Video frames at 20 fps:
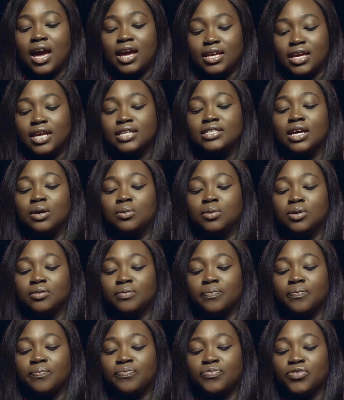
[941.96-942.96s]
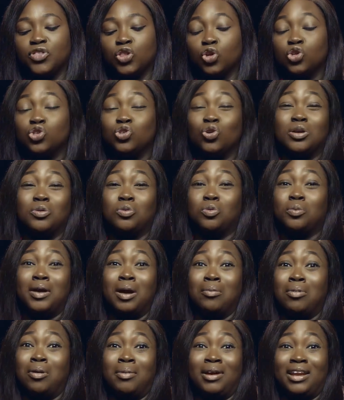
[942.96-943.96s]
Yes, I will. Not sure it will be
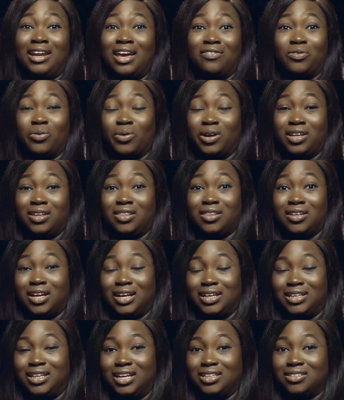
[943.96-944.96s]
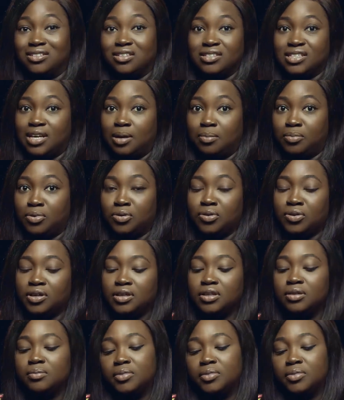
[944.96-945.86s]
about my life or anything like that because I'm boring.